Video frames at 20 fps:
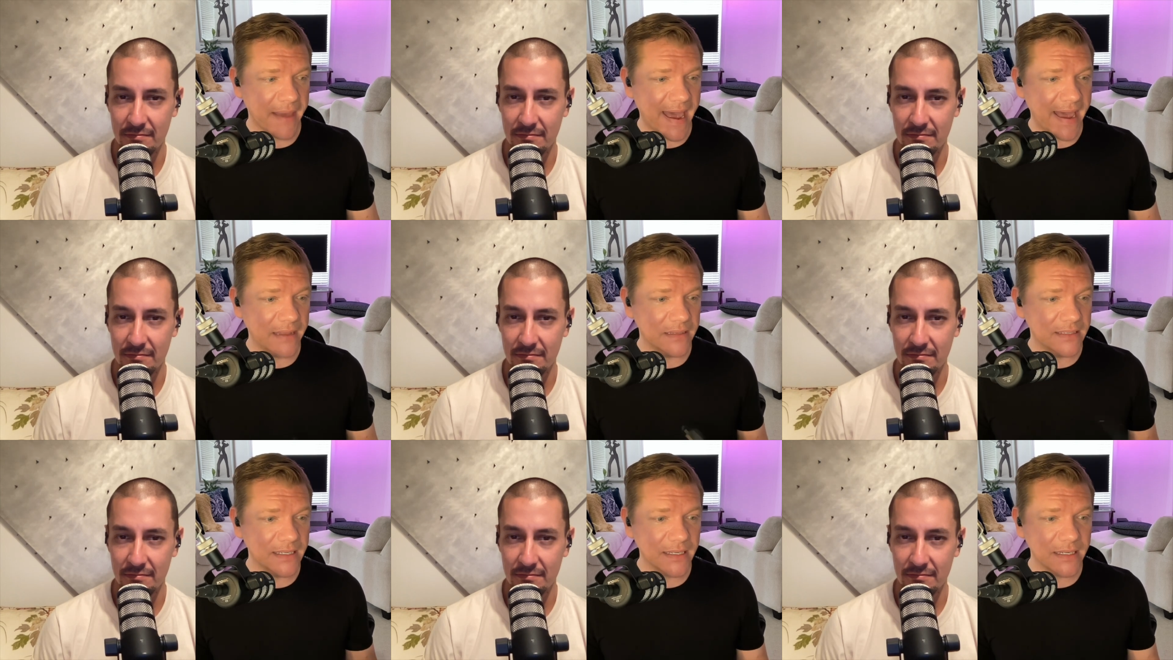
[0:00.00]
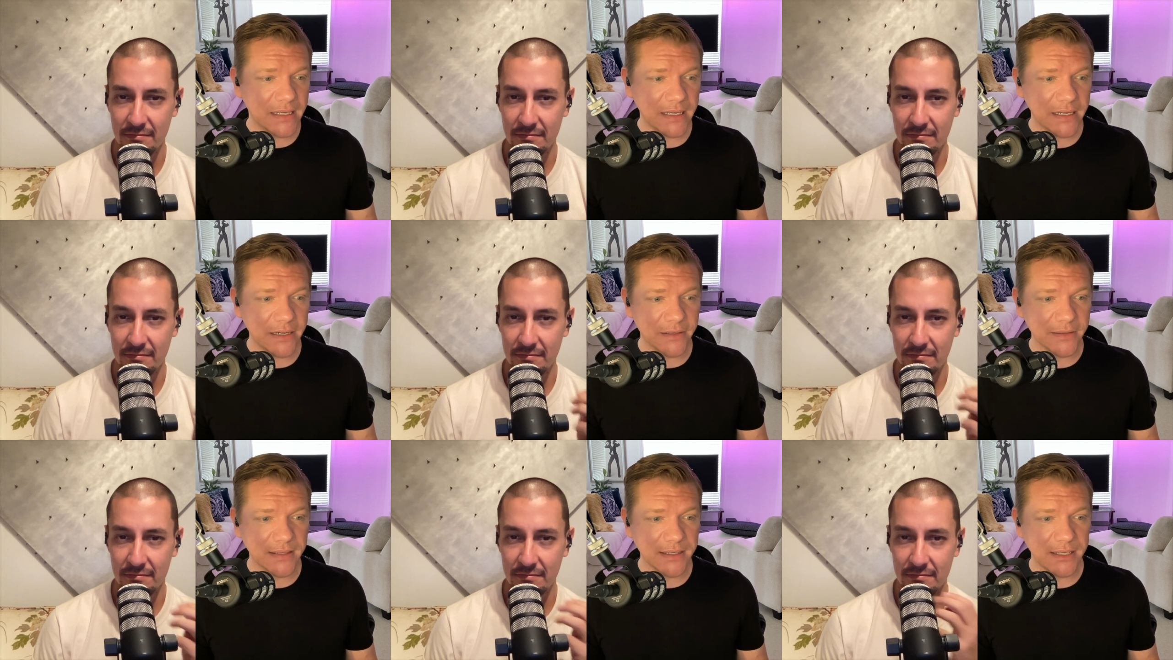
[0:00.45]
Speaker 1: I did
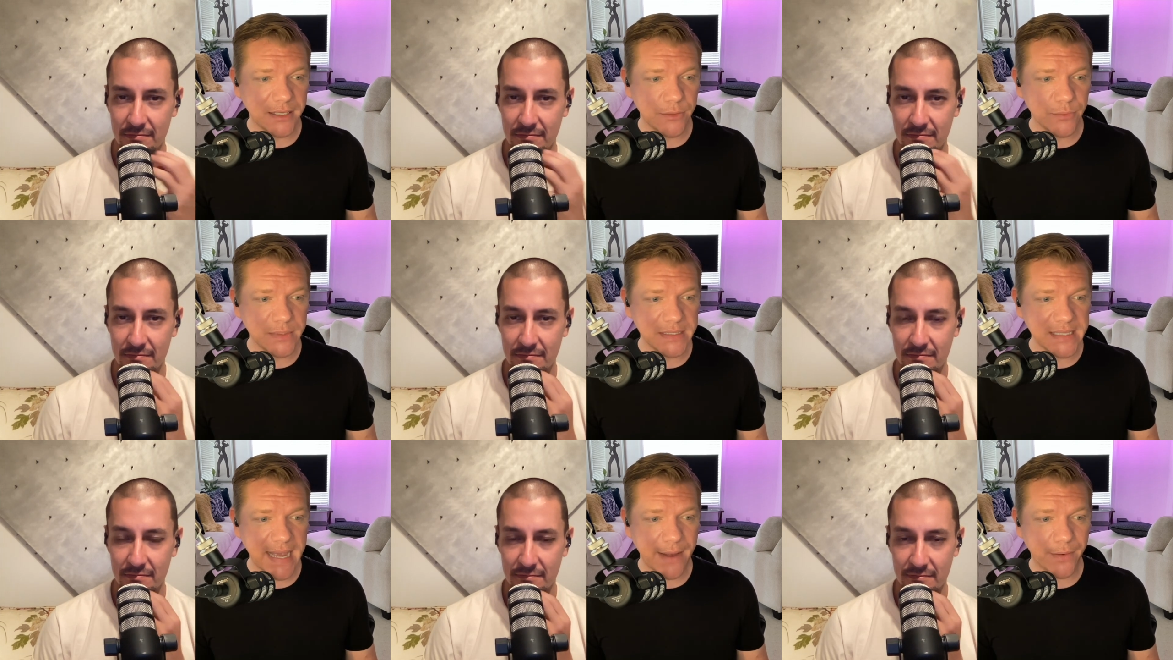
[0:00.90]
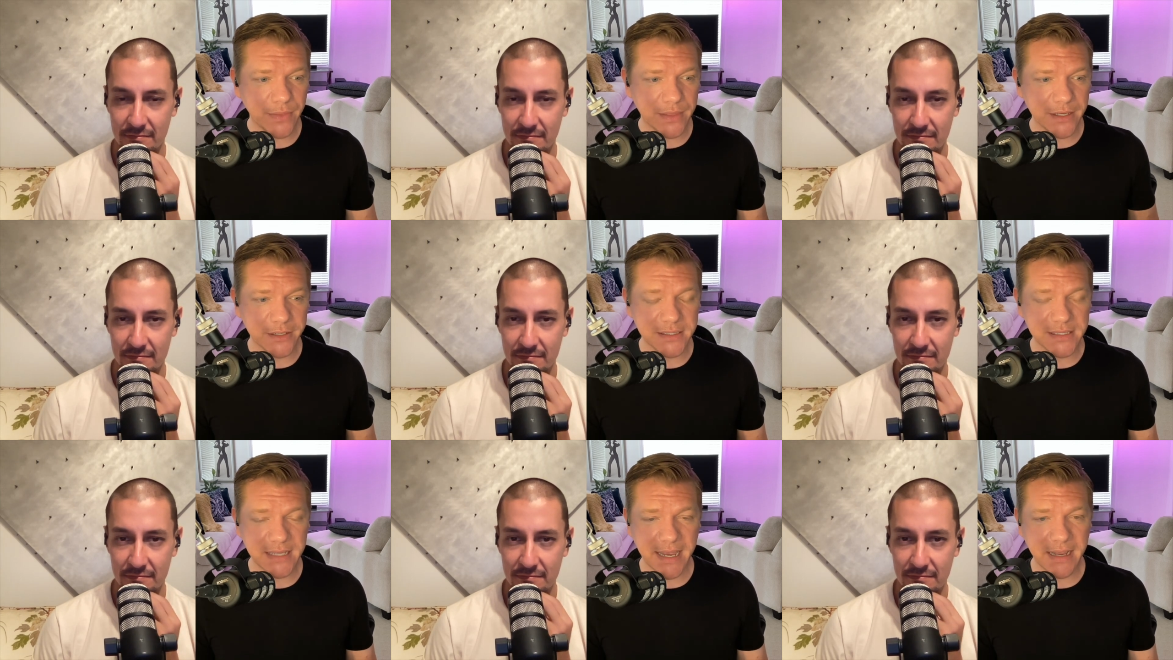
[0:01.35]
hear that he was out
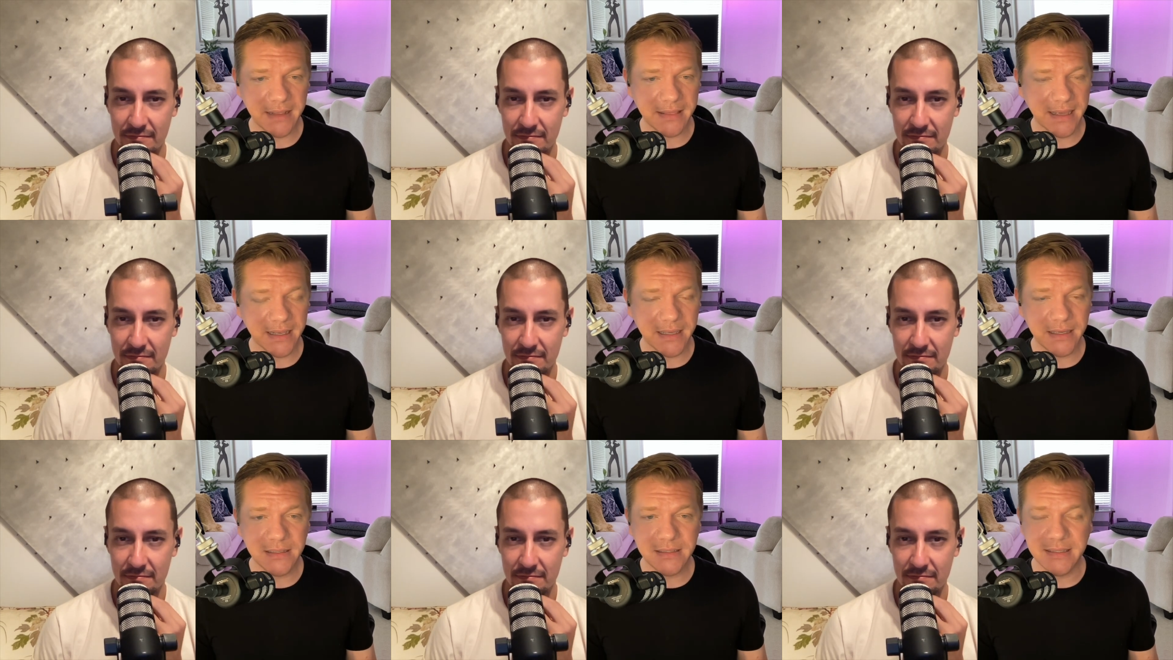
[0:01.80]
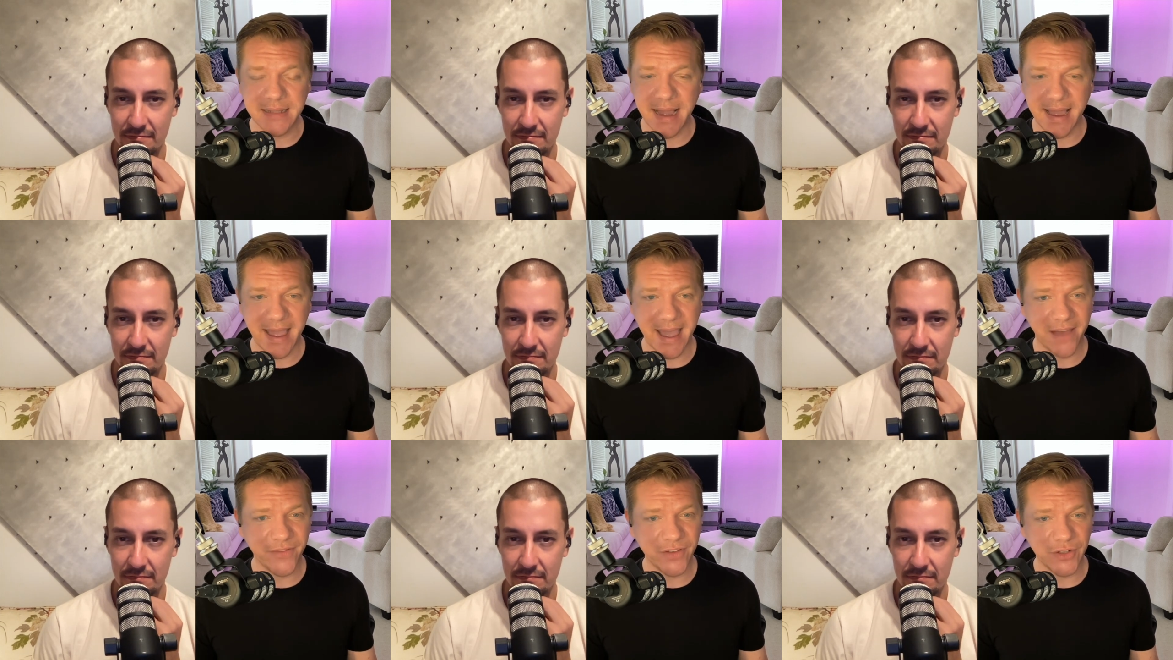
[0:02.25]
there saying that he's not
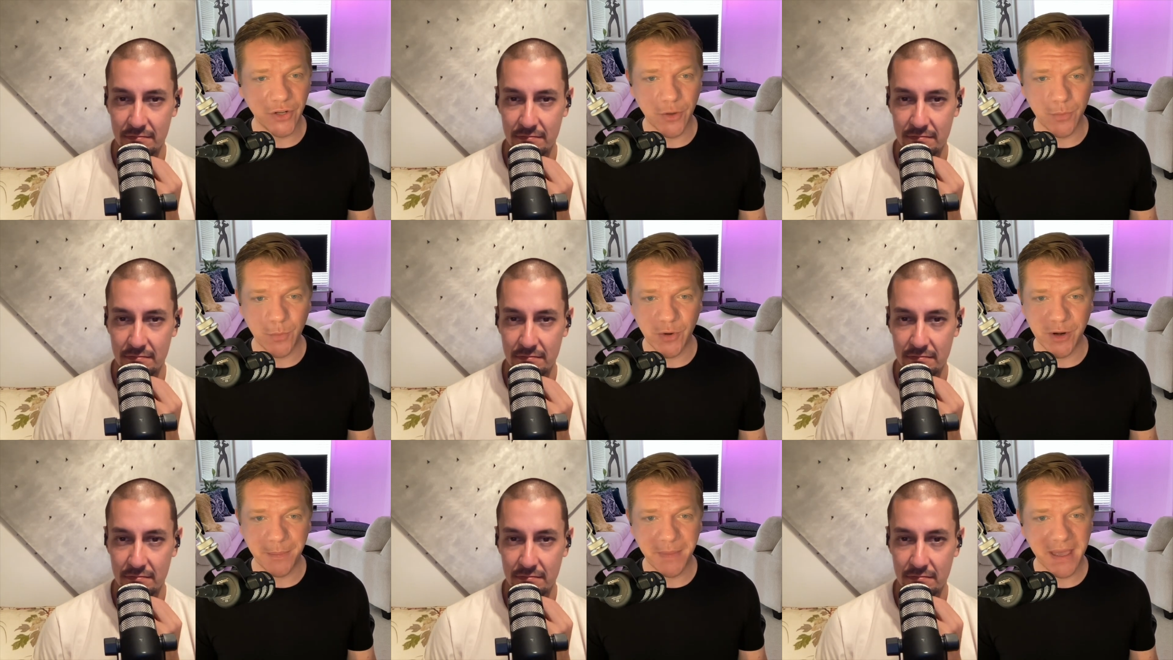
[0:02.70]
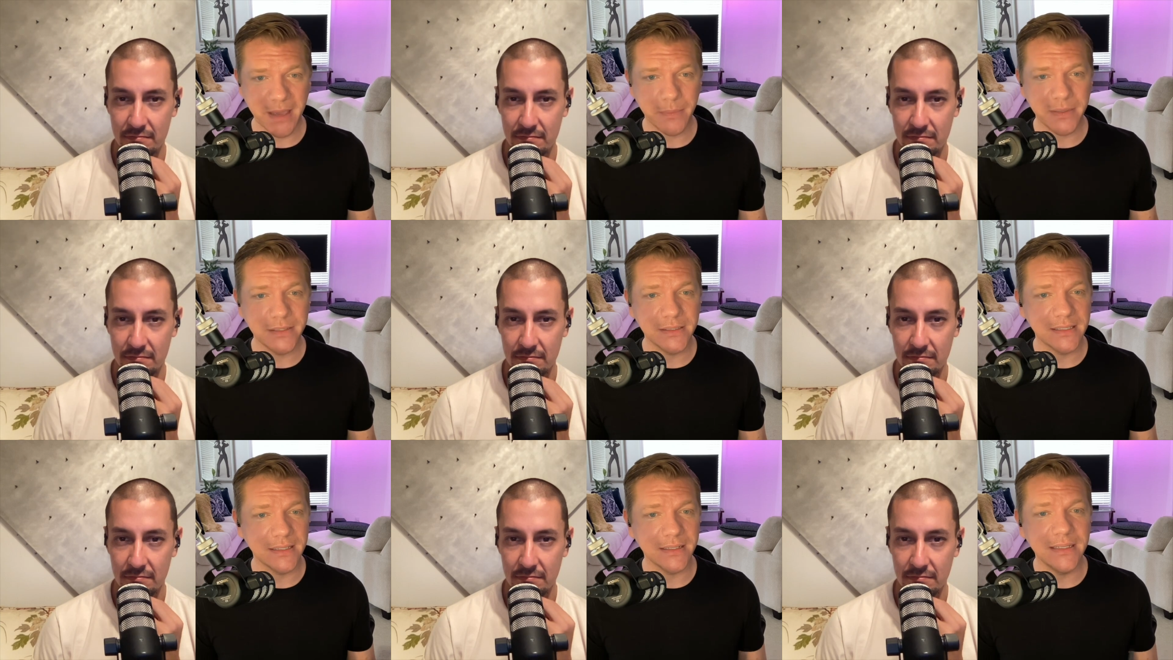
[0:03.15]
having no more
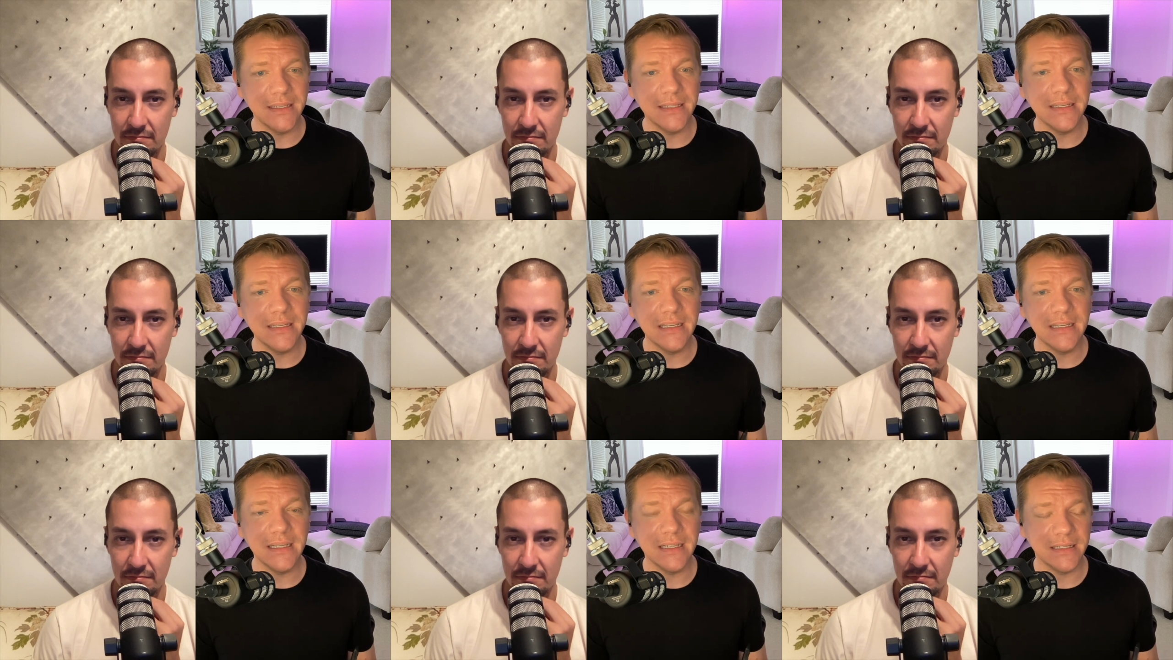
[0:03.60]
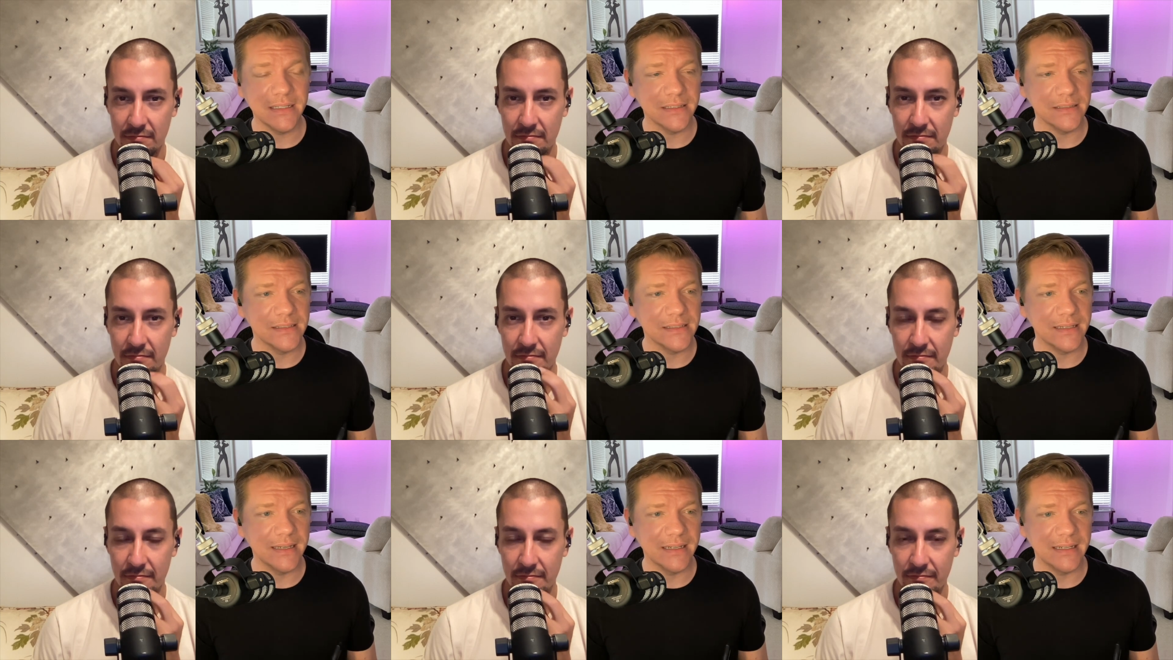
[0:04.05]
babies and he
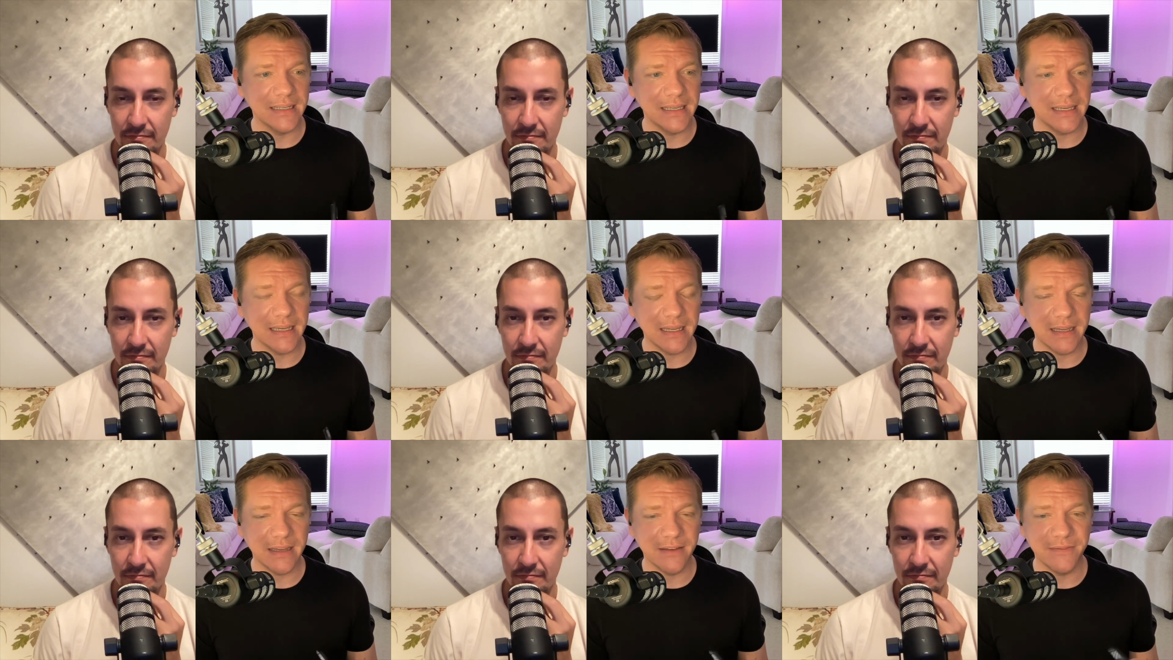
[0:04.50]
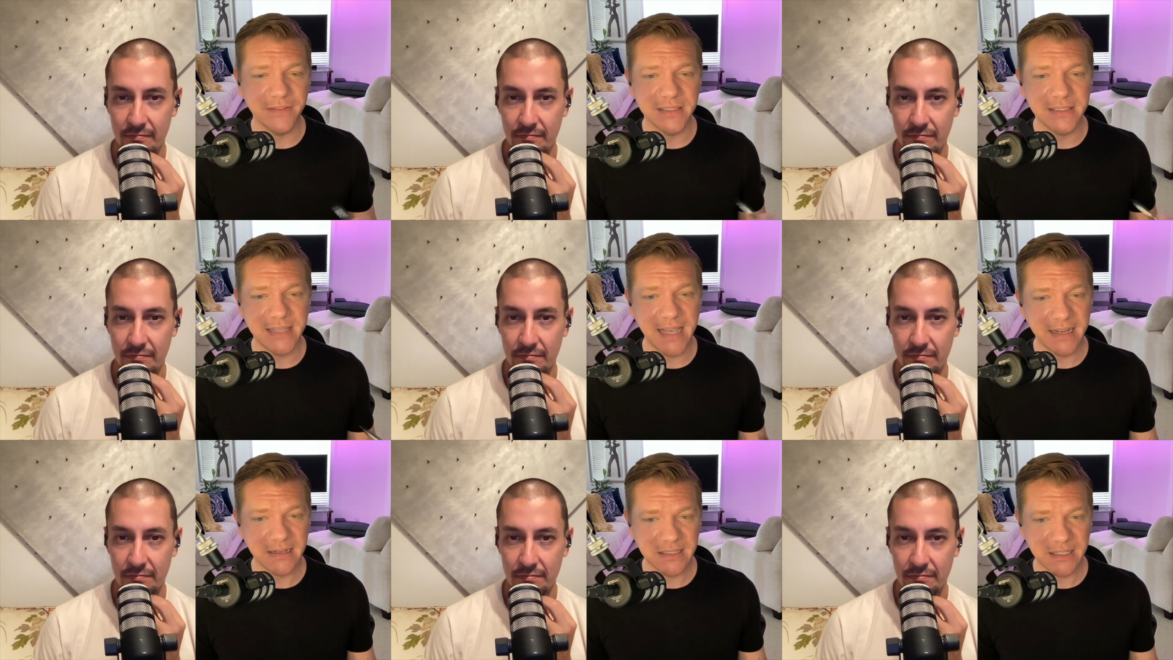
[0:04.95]
is going to get a
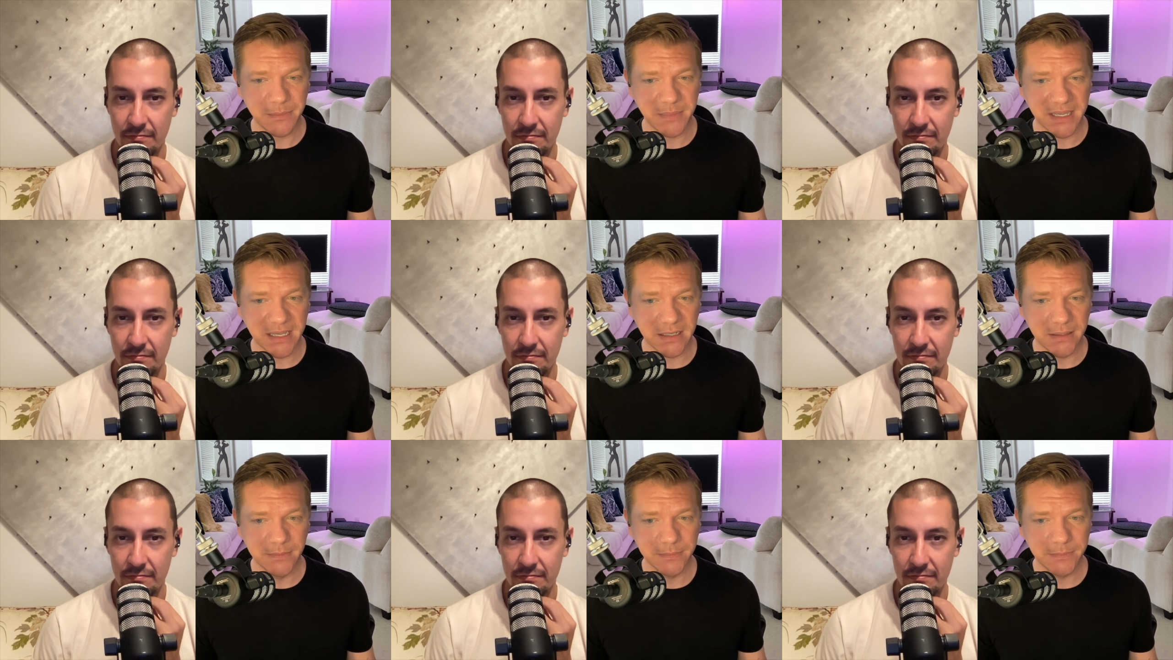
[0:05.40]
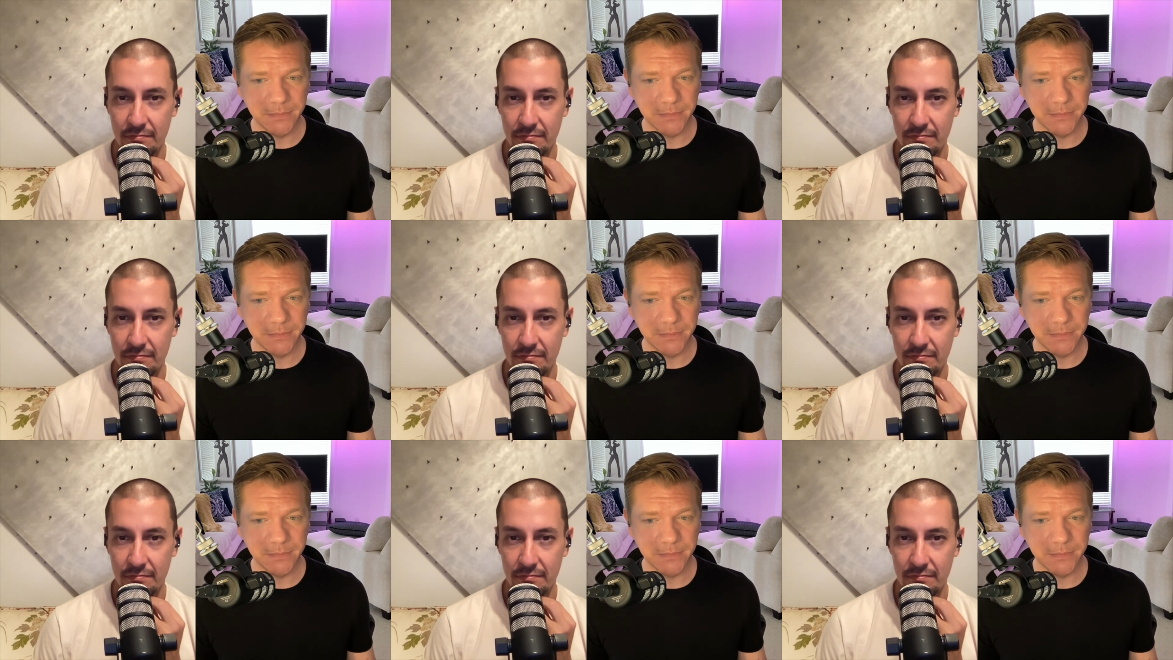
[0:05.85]
vasectomy.